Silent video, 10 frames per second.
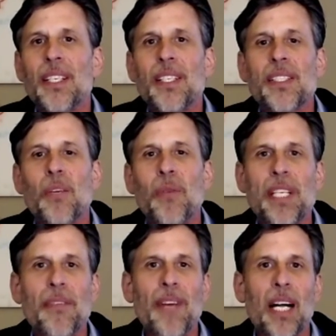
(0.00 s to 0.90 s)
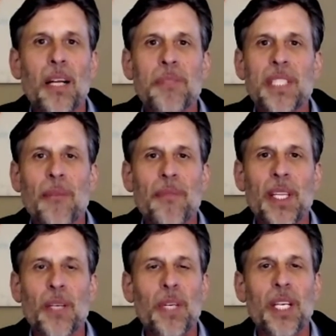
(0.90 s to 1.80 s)
So we developed something
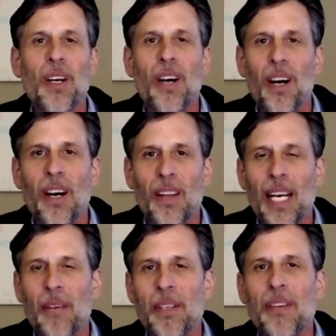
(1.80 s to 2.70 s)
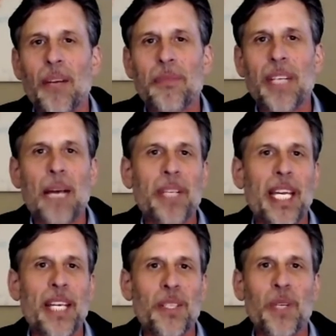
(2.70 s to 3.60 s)
that we call, uh, we developed an
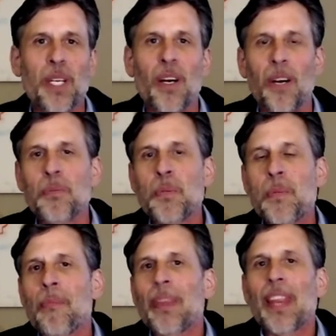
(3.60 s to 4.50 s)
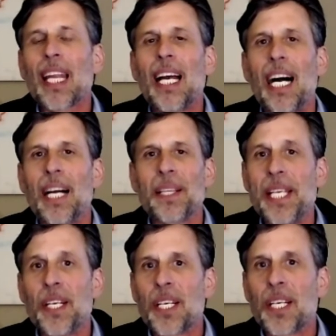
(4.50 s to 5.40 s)
application we called uh,
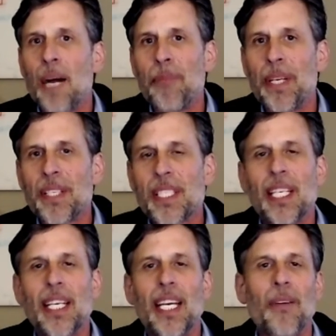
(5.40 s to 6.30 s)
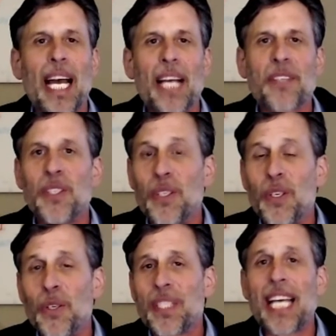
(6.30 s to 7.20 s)
Leader Compass. And we actually
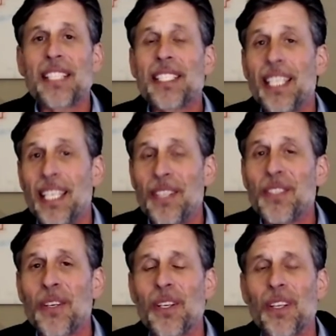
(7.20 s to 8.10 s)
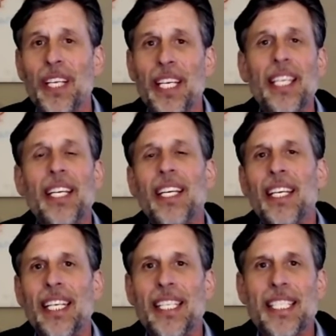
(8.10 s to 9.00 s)
you tested it internally
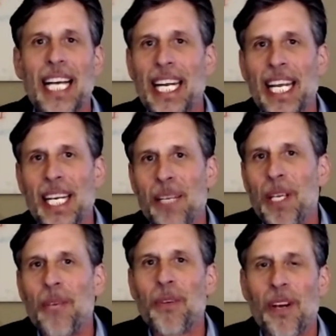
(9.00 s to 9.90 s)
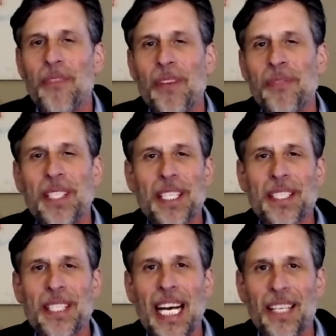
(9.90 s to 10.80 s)
inside ADP with our
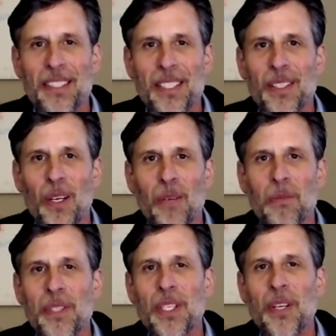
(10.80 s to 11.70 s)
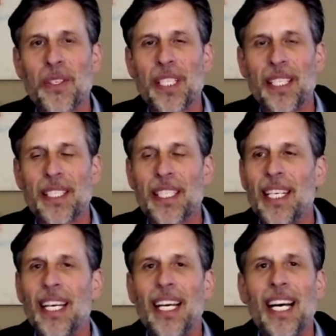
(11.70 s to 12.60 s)
56,000 global associates.
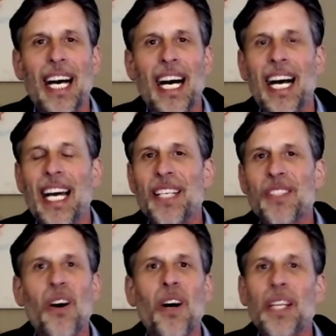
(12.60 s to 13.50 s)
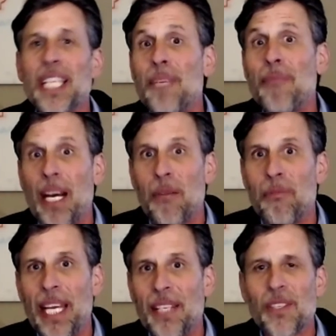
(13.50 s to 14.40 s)
Uh, and it's all email
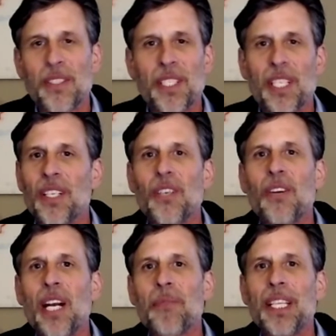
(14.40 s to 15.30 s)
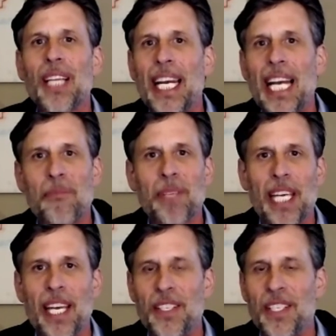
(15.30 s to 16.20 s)
based. So it's an incredibly light
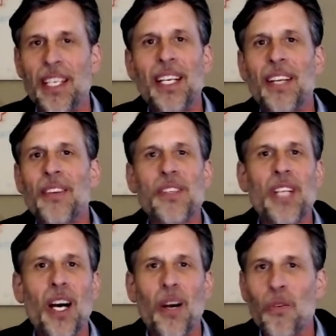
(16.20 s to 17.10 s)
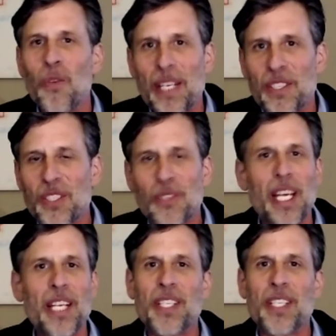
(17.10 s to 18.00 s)
application. There's no
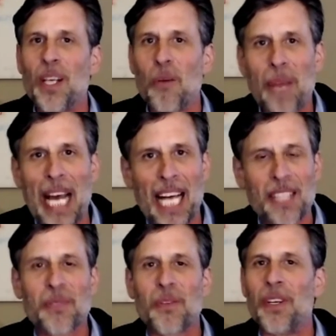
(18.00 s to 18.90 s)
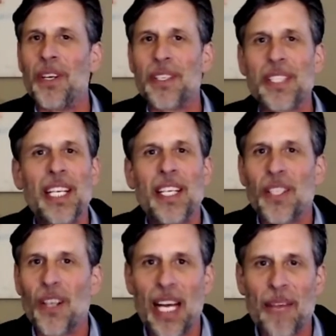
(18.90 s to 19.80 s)
registration, no passwords. You
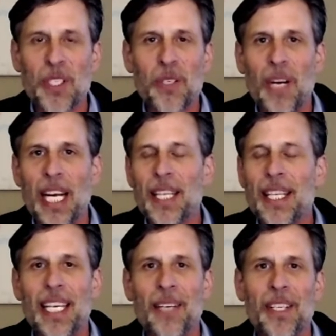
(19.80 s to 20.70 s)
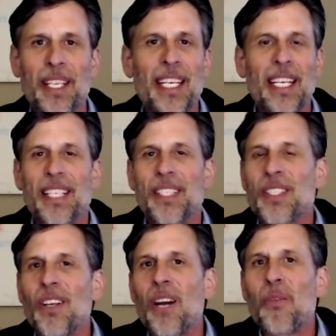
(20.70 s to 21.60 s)
don't have to do anything. We
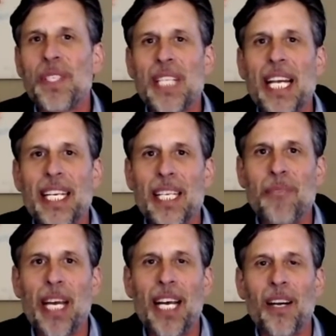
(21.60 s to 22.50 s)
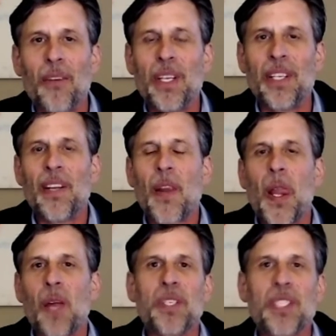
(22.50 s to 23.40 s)
start, we send an email, and we
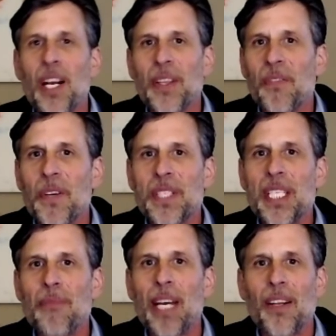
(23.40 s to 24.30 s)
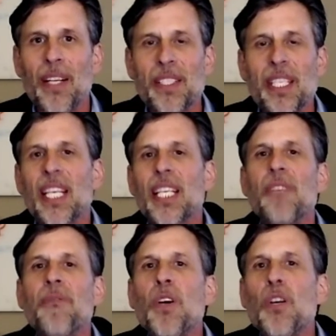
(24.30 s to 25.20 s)
we start. The first email is
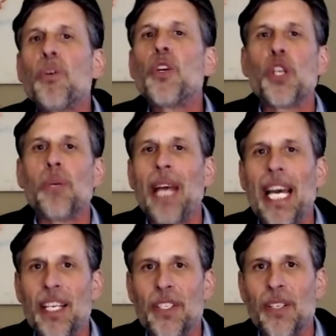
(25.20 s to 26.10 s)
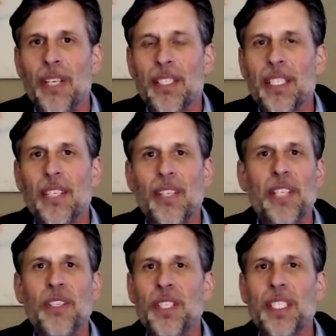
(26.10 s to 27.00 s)
confirm who your manager is, and then
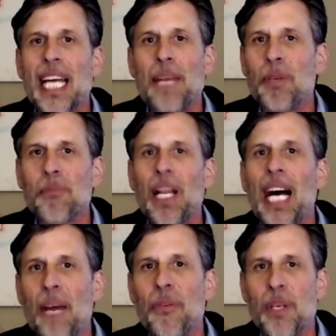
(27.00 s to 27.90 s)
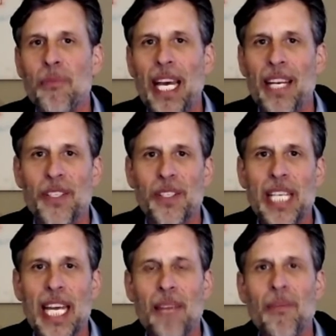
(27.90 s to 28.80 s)
you just type reply with your manager's
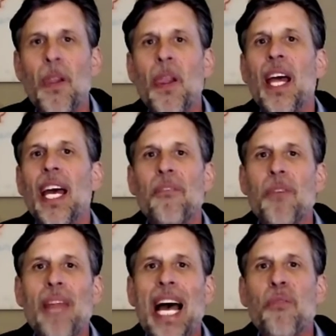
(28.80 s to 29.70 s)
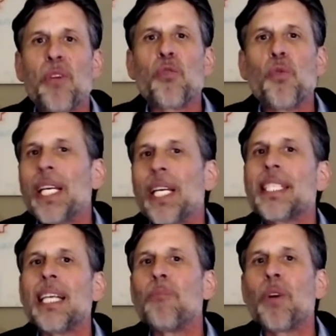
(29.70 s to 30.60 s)
name. And from that, we
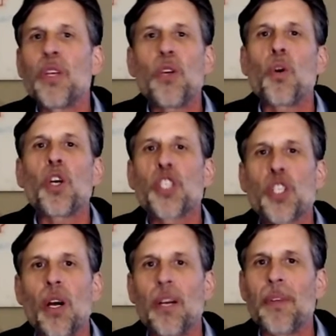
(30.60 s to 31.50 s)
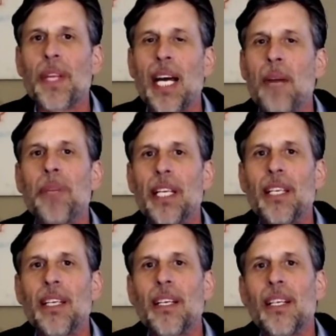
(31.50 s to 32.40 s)
reassemble the org chart for the company.
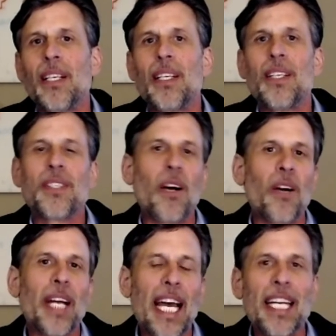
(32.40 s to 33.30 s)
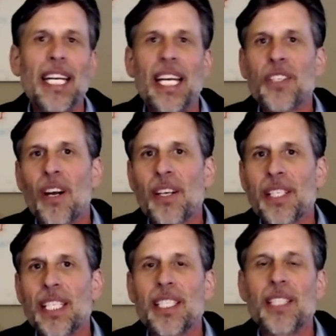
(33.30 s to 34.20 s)
So again, in HR
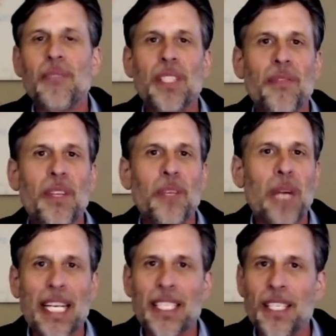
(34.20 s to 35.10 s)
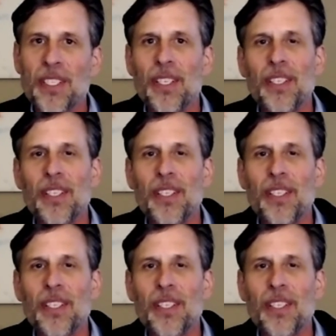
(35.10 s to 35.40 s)
systems, if the practitioners